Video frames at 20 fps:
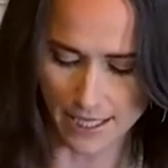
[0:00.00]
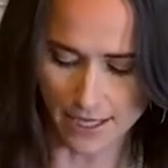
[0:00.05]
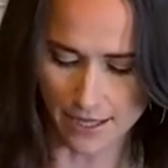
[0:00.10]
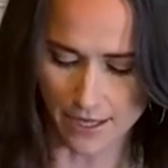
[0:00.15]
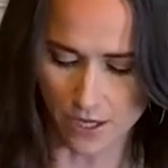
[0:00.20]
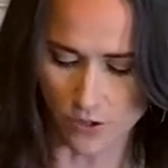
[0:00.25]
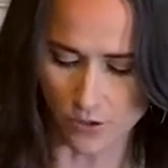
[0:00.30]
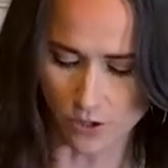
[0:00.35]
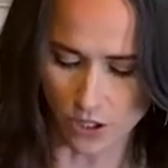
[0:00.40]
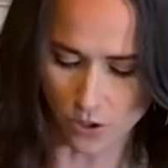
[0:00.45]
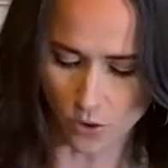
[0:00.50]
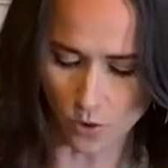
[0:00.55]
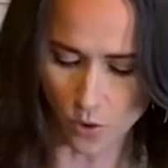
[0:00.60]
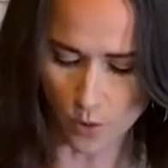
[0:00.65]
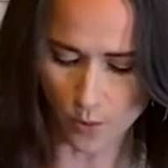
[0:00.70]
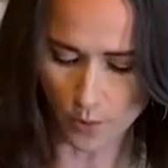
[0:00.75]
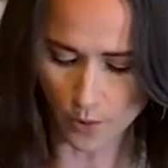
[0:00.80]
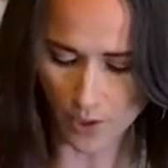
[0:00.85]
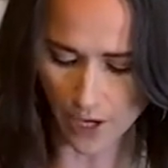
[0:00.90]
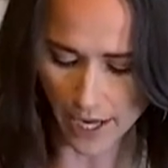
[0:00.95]
Get those
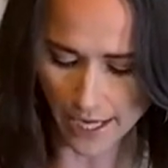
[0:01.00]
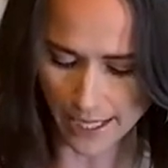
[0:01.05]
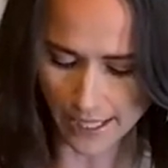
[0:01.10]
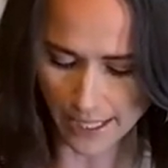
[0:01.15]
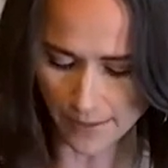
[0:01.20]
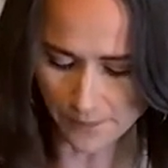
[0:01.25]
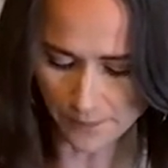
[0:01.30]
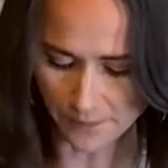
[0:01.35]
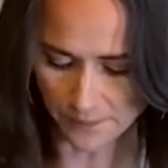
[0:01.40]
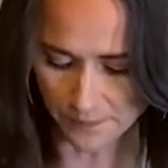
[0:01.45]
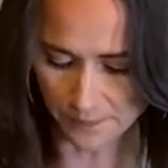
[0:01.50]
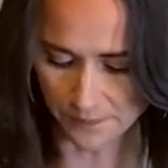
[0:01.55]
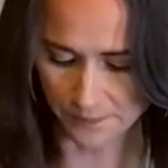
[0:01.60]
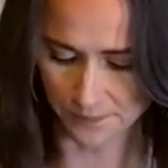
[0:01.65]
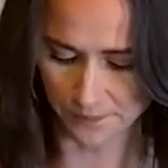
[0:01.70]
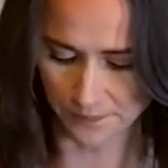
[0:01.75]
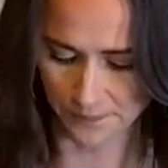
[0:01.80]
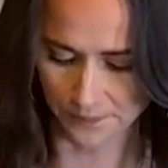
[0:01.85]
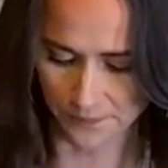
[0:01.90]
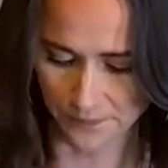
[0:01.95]
incorporated.
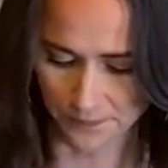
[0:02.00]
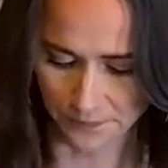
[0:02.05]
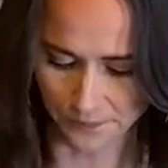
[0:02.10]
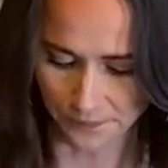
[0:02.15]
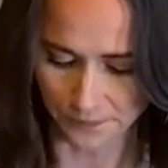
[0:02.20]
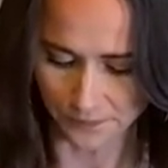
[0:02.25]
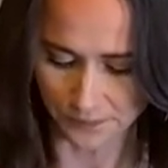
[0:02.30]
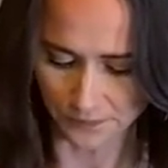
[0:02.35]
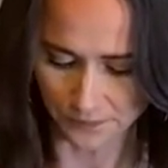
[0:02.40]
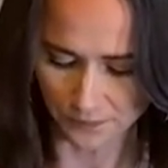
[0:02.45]
I